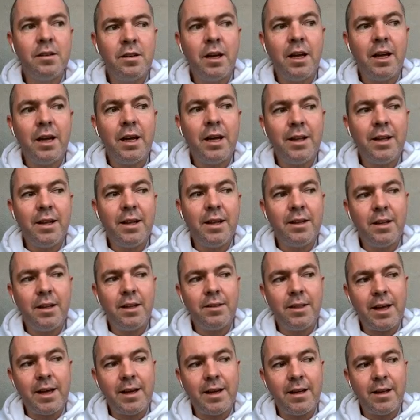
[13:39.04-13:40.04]
And
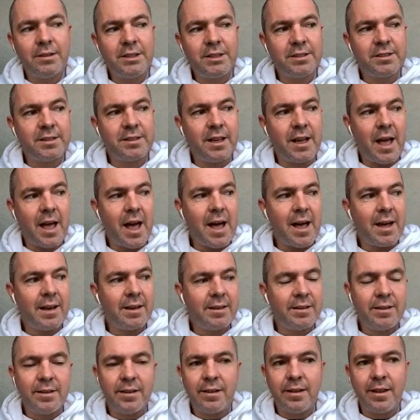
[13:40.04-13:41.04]
that, just to add
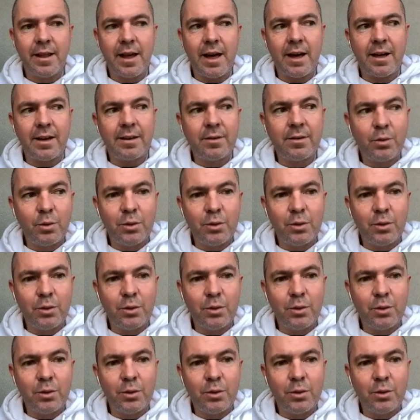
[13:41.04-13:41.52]
to that,